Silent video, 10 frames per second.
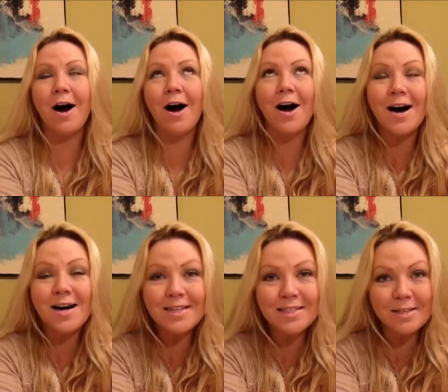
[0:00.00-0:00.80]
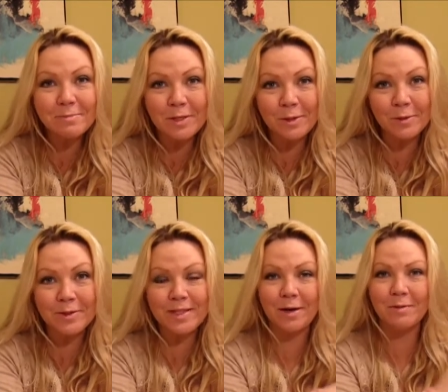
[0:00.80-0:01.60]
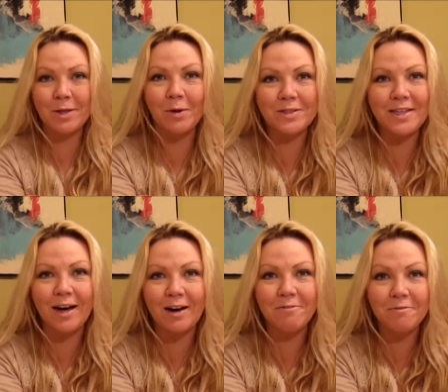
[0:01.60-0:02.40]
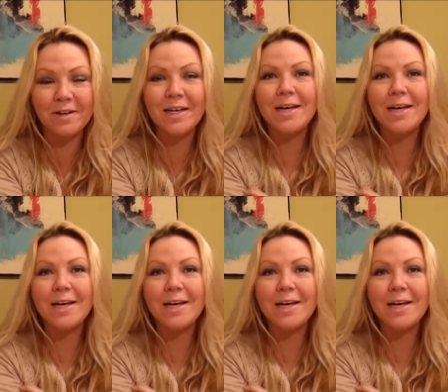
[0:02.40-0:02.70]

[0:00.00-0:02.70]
awesome news that I was holding off